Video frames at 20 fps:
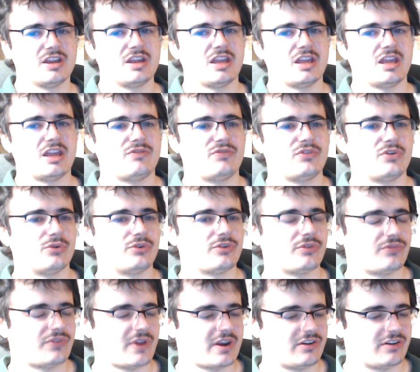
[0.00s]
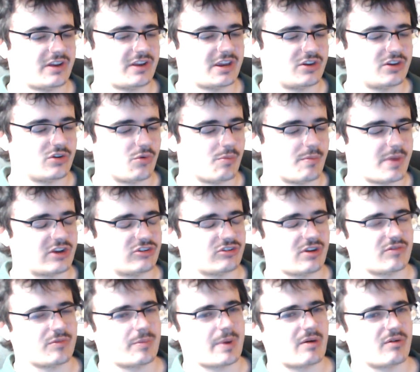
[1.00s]
if you're defending, you're meant to
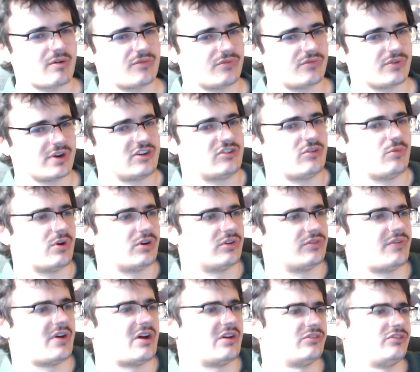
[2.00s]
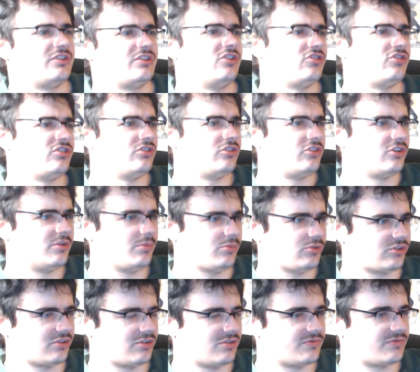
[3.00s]
have about a 3-to-1 advantage in
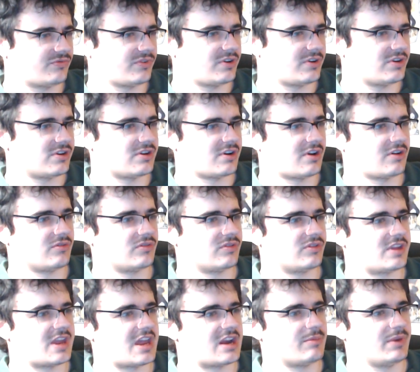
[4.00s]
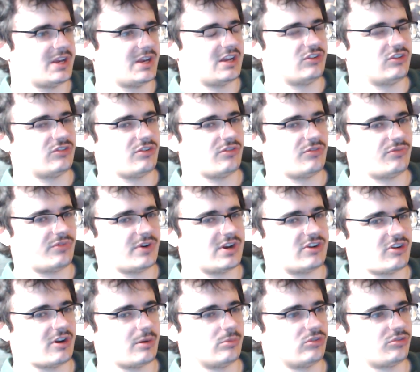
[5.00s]
terms of, you know, the enemy needs 3
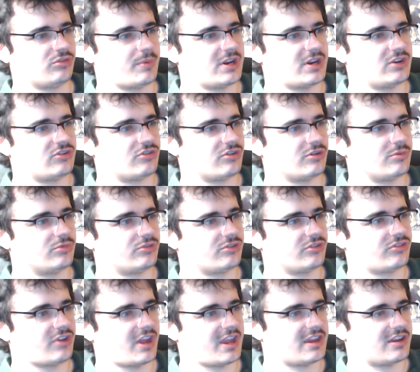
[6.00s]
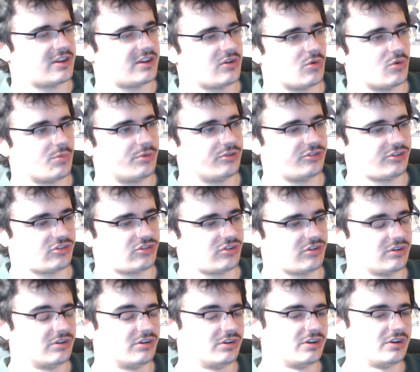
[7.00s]
times as many troops to take your position.
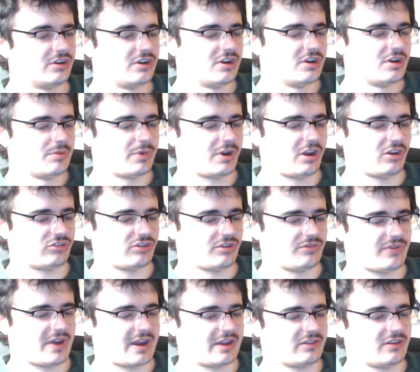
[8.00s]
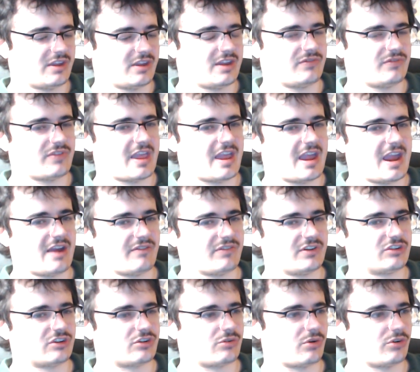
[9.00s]
Because of the fact that if they're
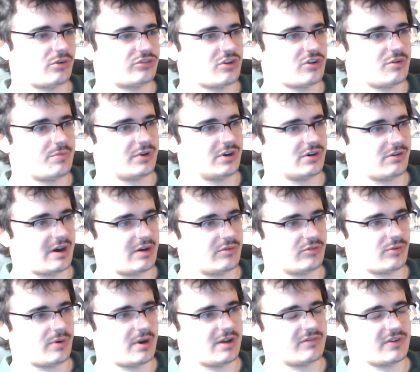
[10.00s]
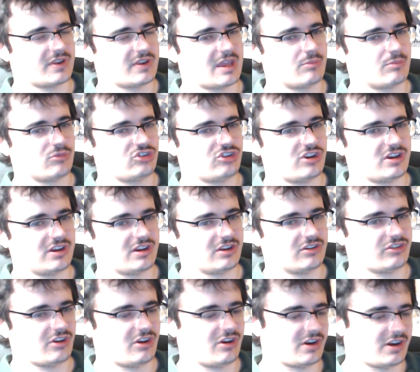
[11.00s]
having to cross open ground or whatever, their machine gun
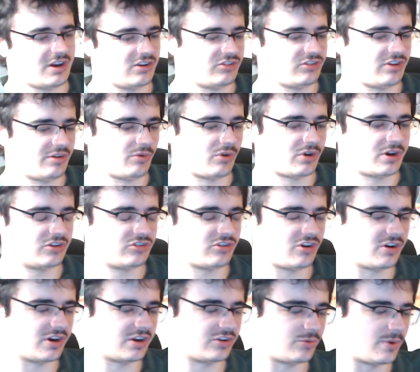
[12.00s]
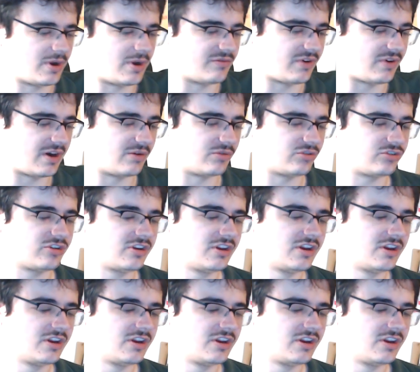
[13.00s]
targets, their rocket targets, whatever else.